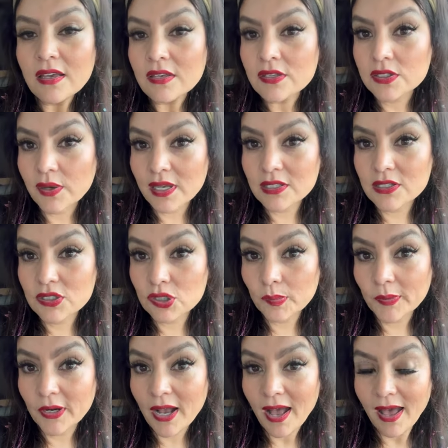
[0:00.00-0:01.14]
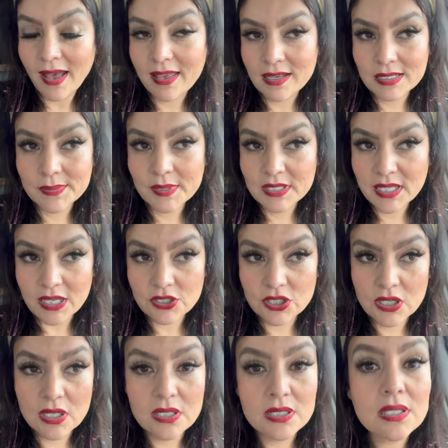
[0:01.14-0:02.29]
So I had super high
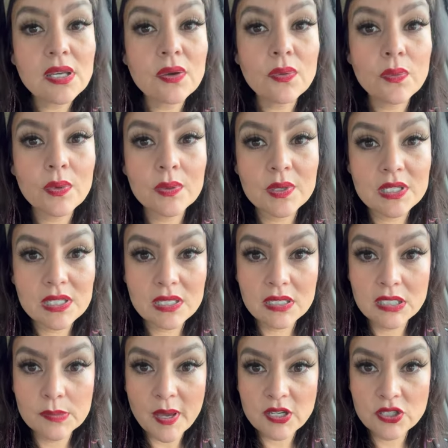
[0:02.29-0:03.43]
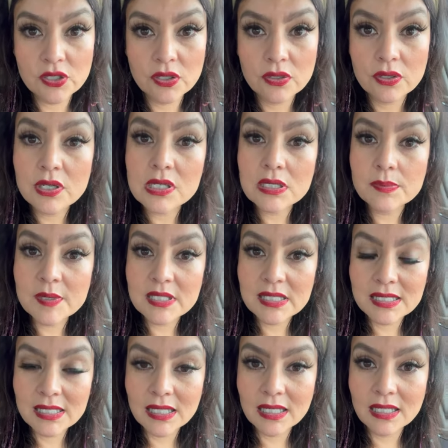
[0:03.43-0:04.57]
expectations. We went to this special Christmas
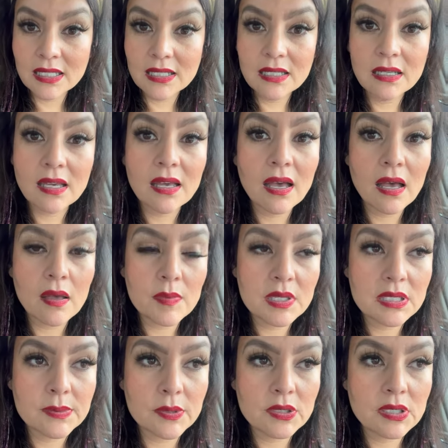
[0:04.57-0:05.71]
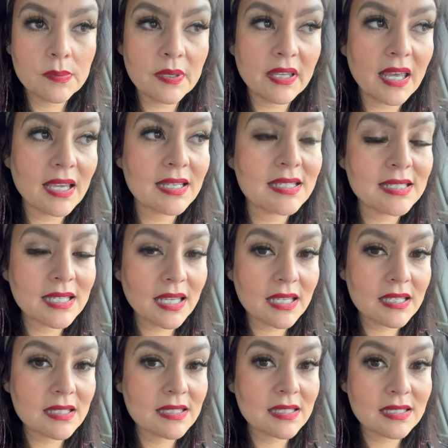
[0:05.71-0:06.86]
tea. It's supposed to be like
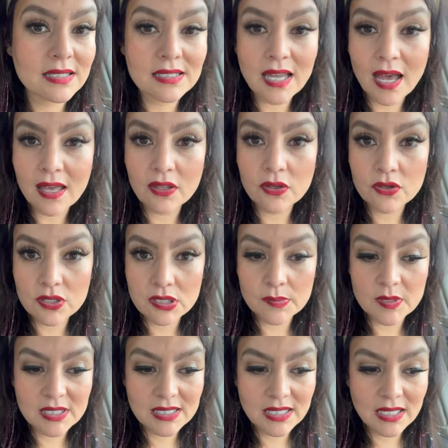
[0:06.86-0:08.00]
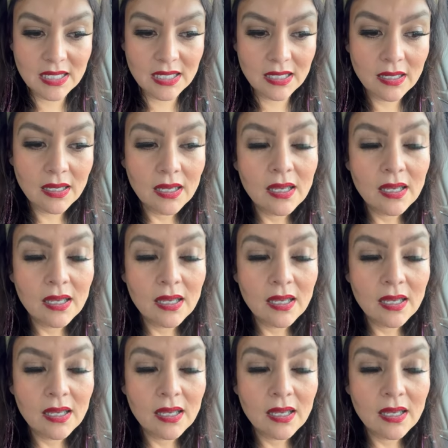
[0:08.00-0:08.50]
Dickens style Christmas tea.